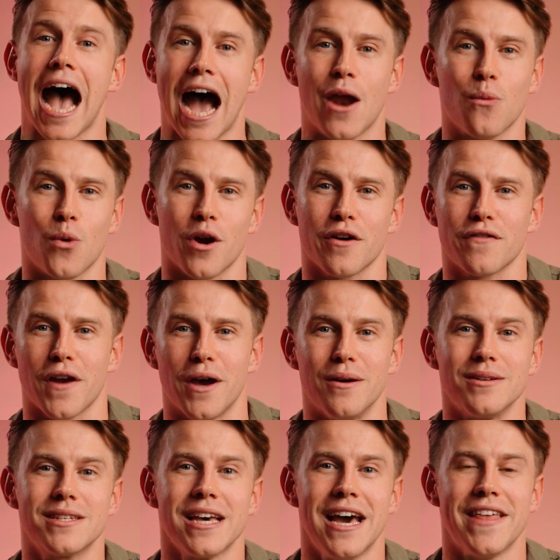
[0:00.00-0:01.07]
and
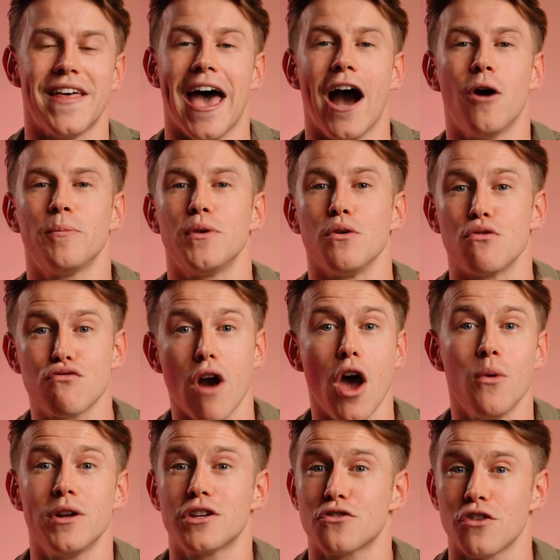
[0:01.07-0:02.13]
workflows that help you
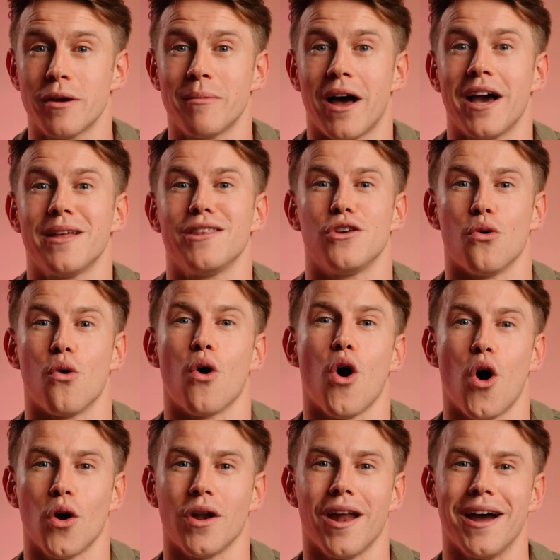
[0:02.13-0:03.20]
grow and streamline your
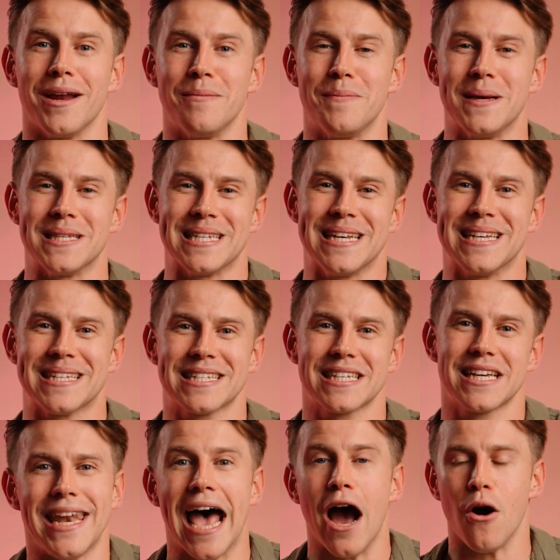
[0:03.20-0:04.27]
online
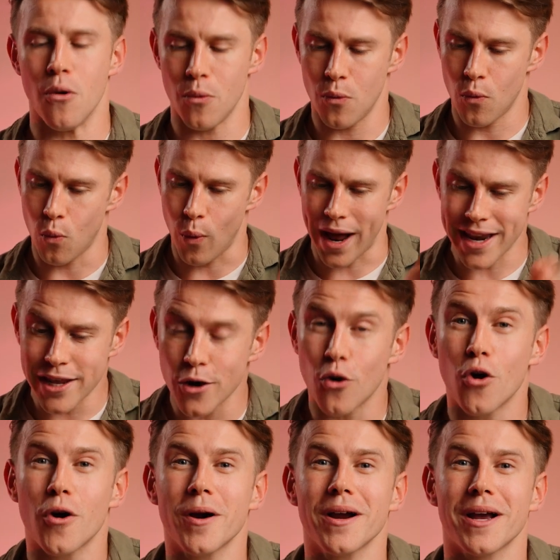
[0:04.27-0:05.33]
business. Now, when
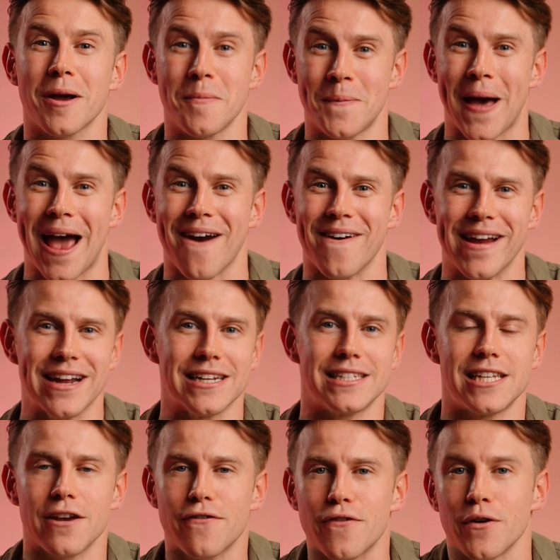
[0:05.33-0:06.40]
you're comparing
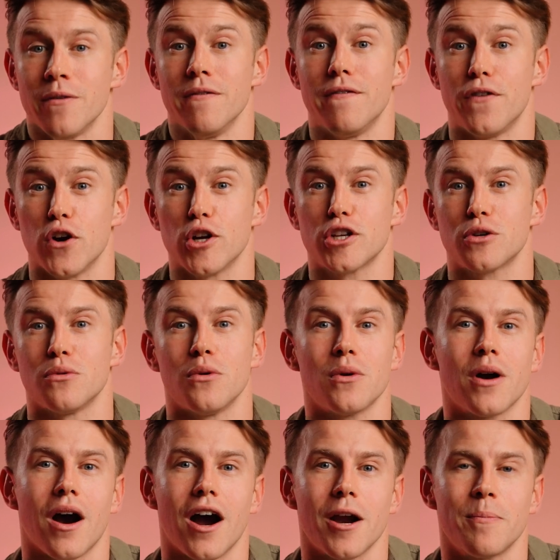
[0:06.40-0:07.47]
different virtual
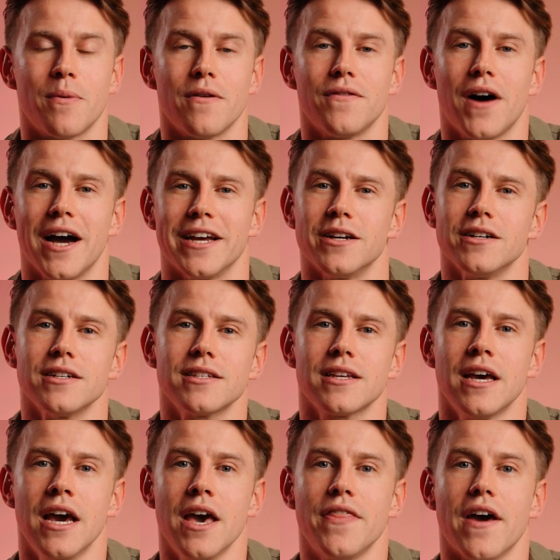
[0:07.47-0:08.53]
card providers,
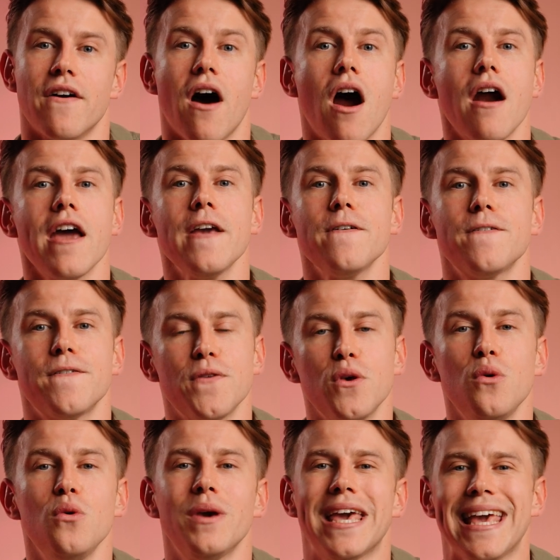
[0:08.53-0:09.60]
there are a
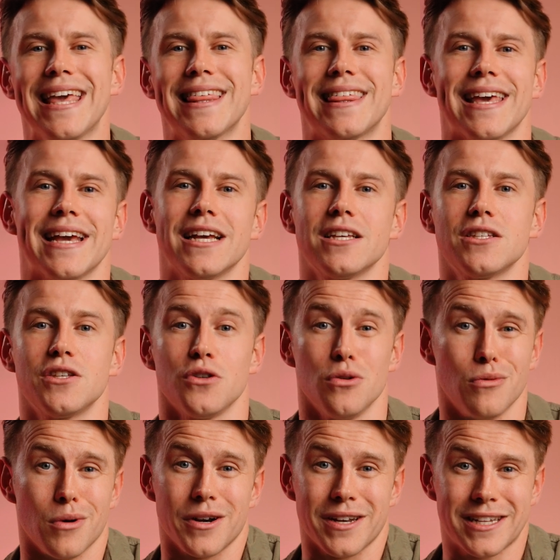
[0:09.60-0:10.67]
few key things
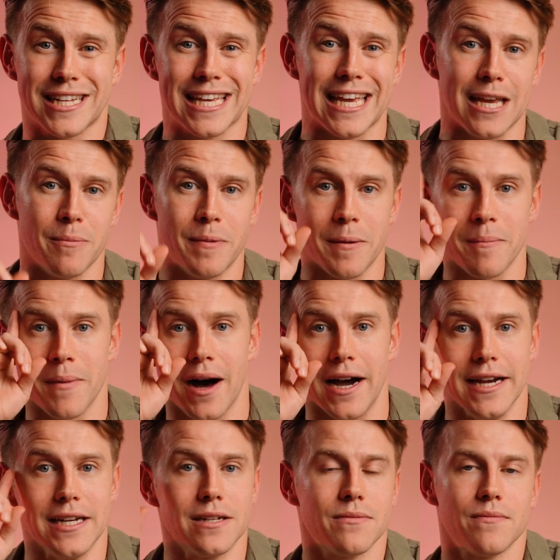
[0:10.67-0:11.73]
you'll want to keep in
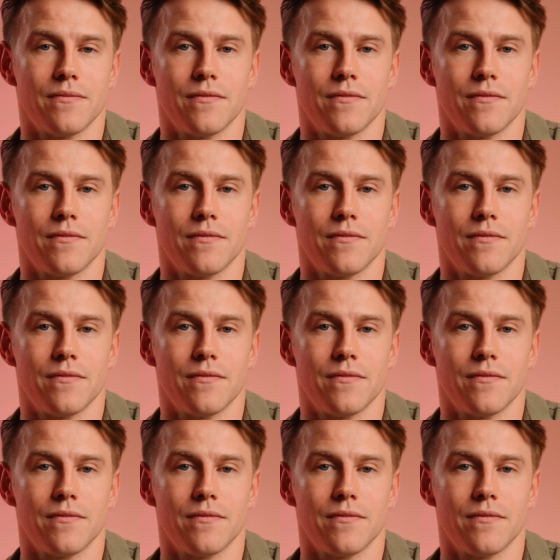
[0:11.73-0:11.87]
mind.